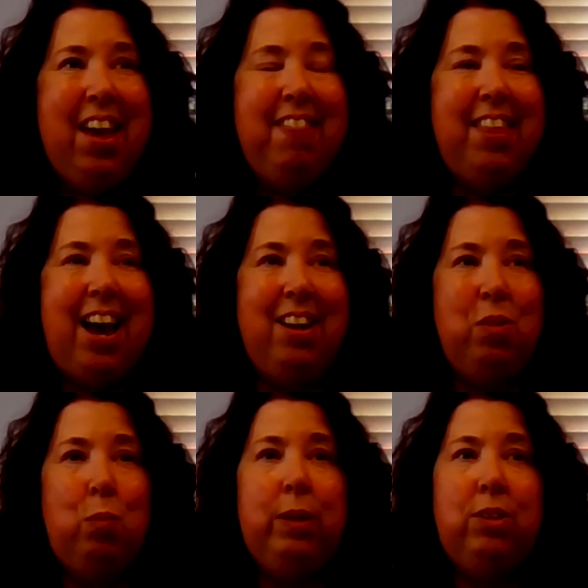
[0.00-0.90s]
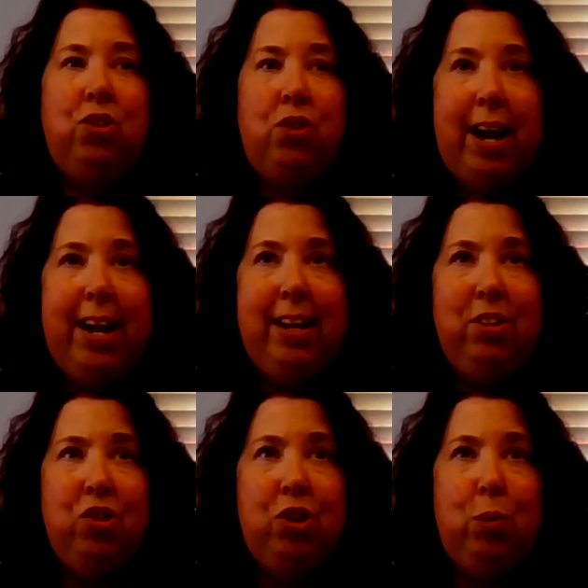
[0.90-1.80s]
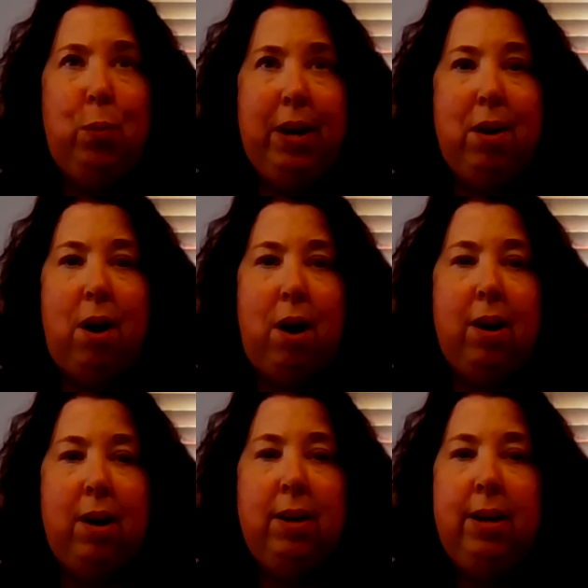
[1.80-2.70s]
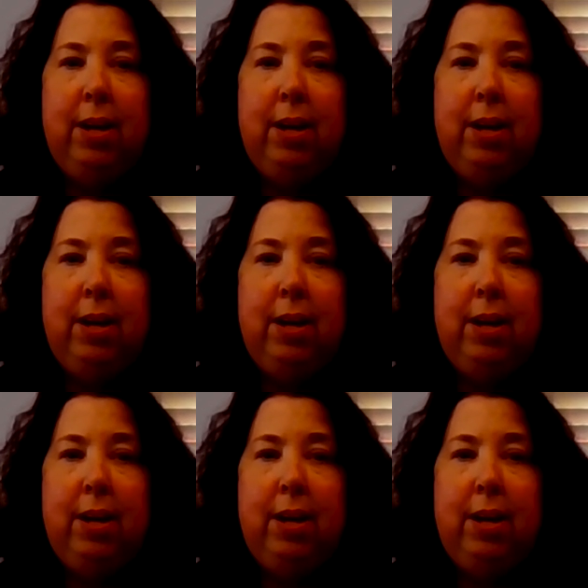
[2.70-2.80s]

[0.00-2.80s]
that will change who we are